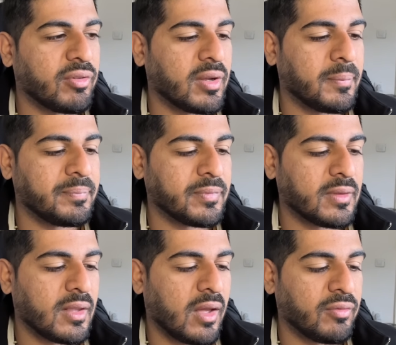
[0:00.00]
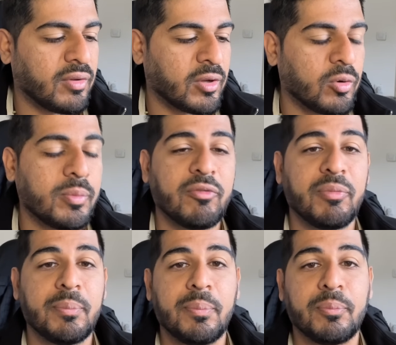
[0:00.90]
Um, of a group of
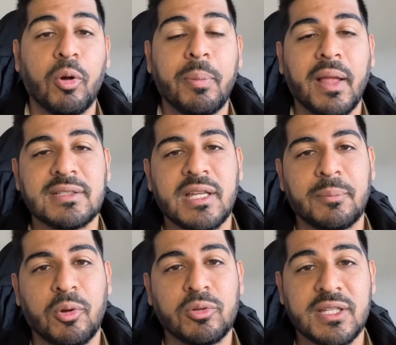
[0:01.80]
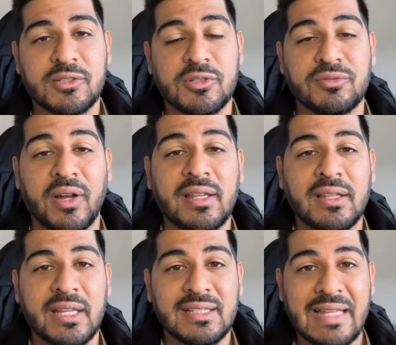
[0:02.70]
pro-Palestine protesters
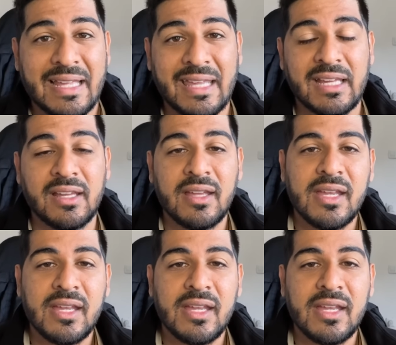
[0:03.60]
violently attacking